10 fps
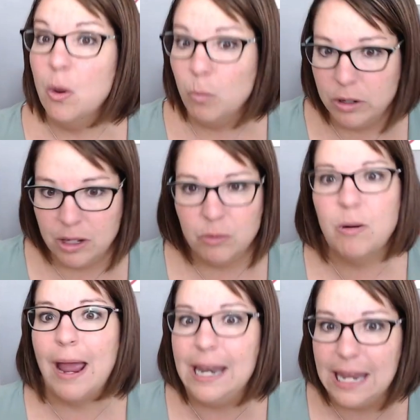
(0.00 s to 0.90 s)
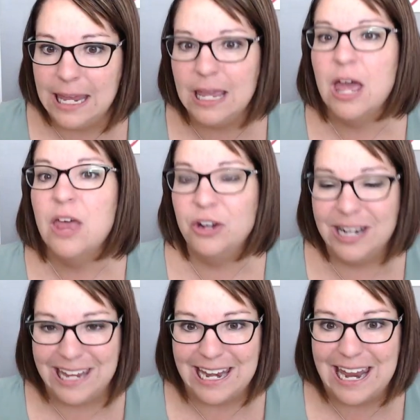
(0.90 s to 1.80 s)
When they're writing, they're
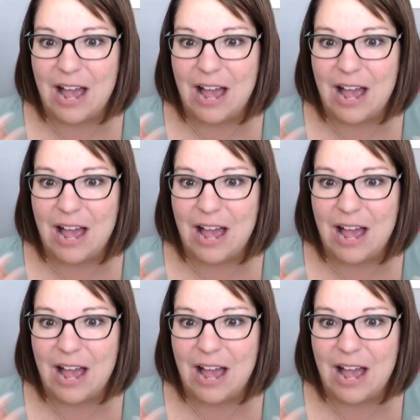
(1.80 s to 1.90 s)
going to get it